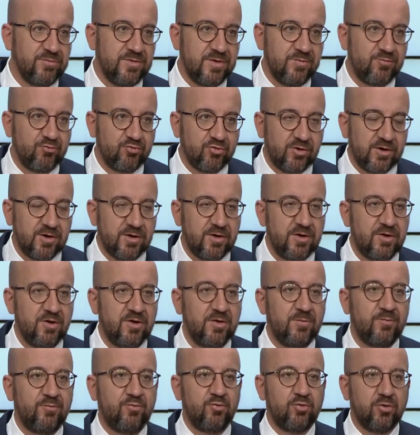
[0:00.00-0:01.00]

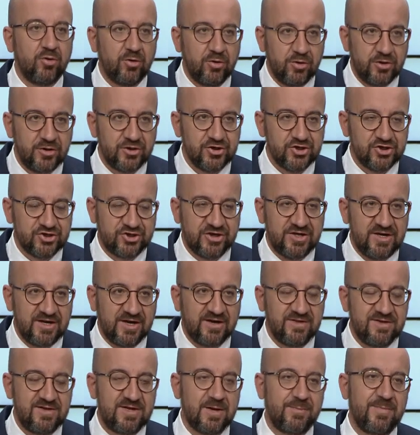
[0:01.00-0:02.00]
regards
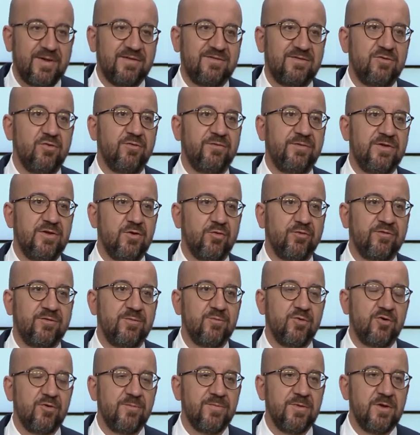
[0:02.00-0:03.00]
debt relief
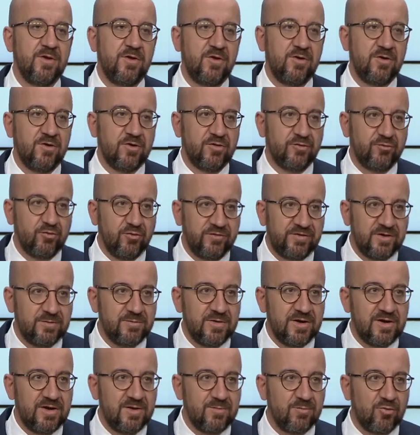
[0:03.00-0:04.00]
and restructuring
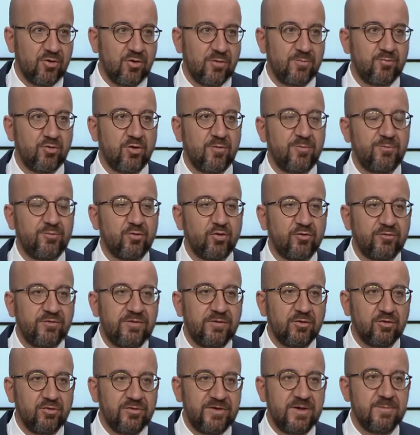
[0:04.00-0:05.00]
to enhance
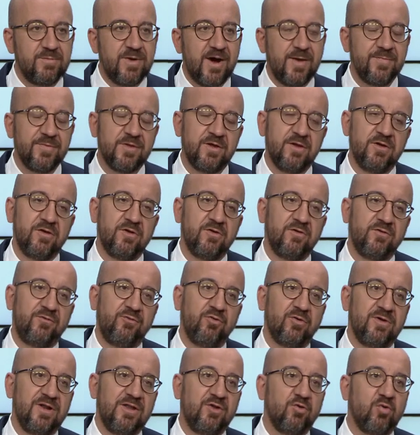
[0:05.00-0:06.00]
financing capacity.
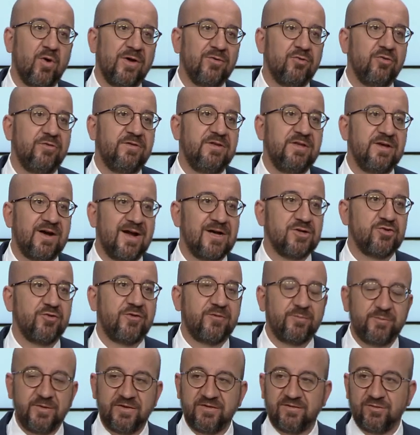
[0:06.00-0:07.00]
Secondly, to pursue
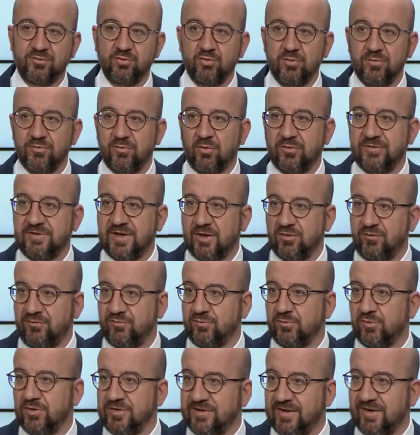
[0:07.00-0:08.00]
the debate on
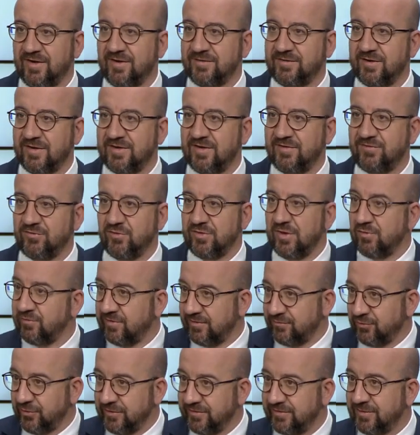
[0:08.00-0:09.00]
special drawing rights
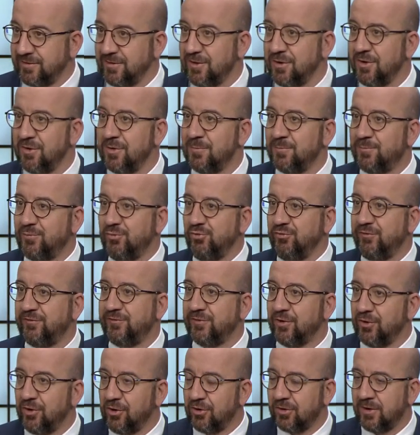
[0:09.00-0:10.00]
at the International
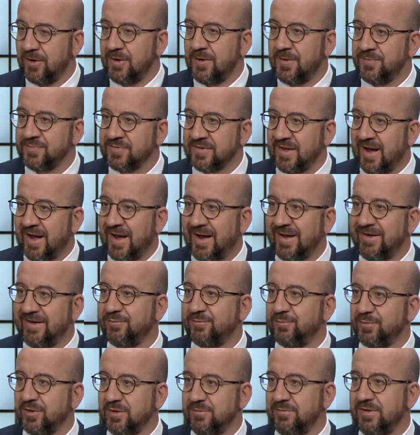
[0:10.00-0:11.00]
Monetary Fund.
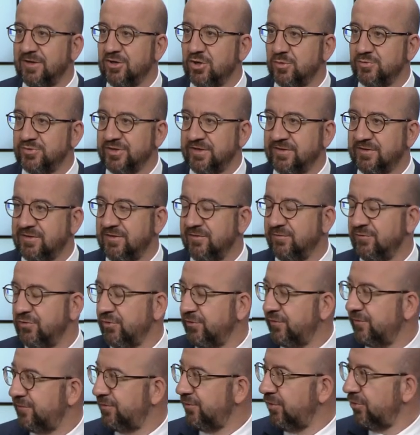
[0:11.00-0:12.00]
We need
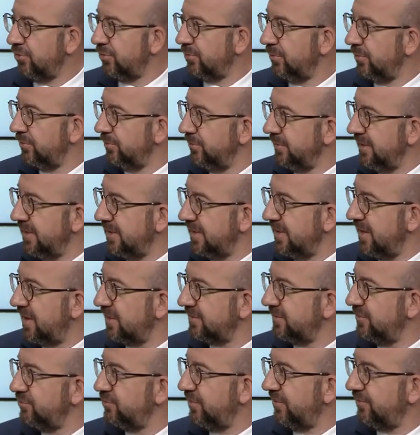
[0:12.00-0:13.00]
to be several
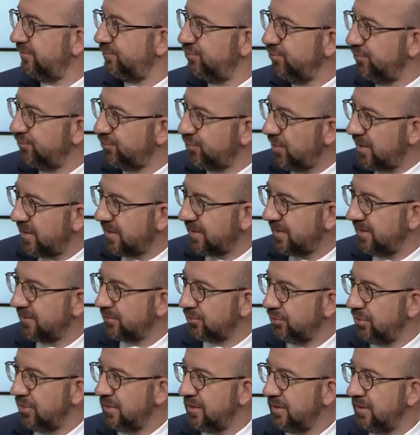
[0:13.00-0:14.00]
of us
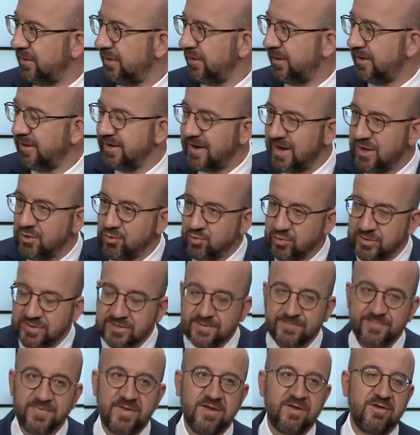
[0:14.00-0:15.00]
in pushing for
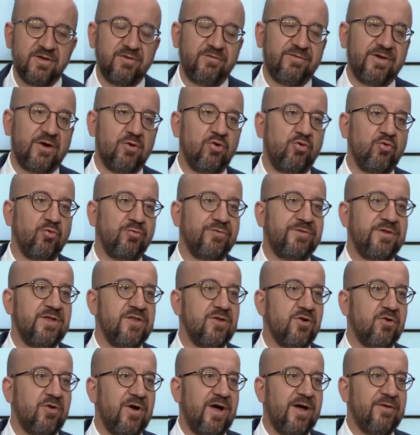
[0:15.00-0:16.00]
the 100 billion
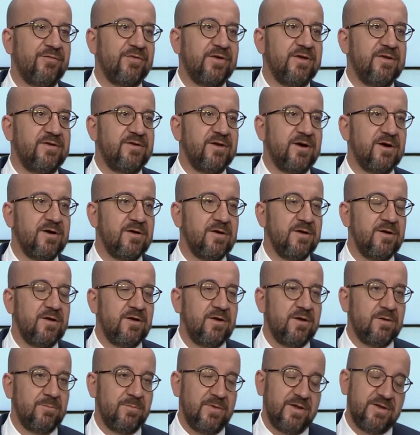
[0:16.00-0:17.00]
to be
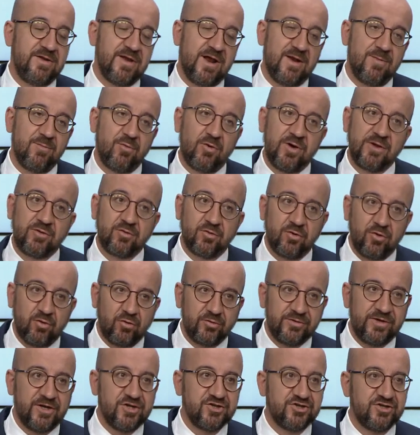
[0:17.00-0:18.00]
reallocated to the
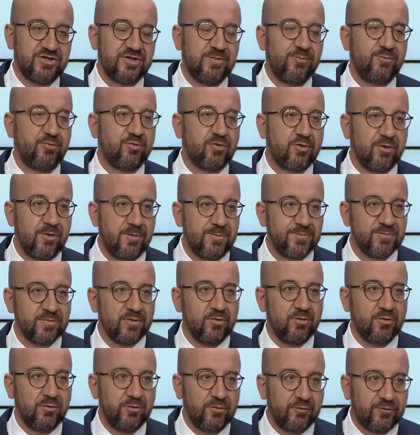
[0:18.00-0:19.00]
African continent,
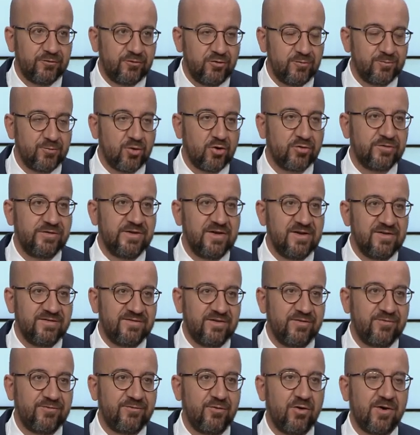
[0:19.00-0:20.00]
but
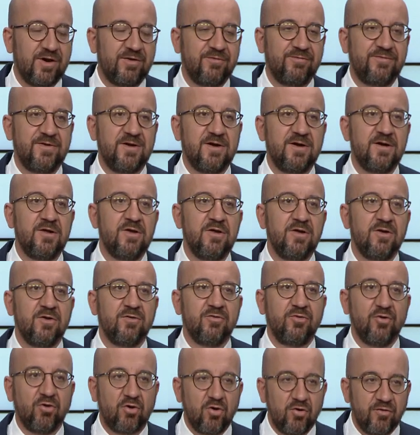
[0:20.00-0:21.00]
also we have to be
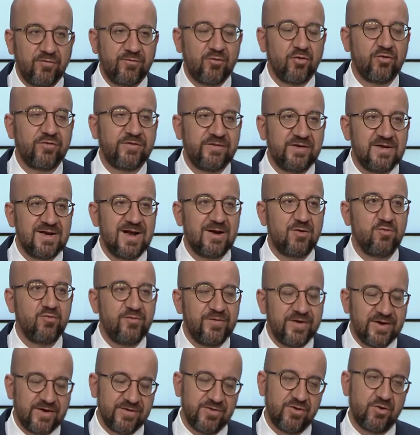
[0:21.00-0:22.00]
committed to
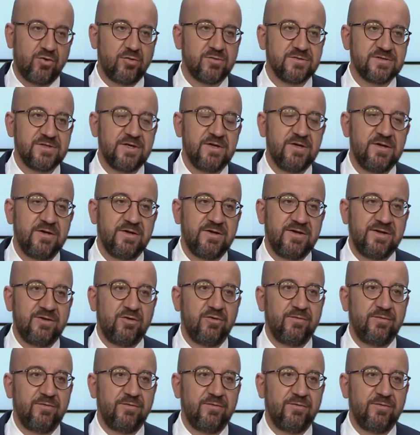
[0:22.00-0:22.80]
support all efforts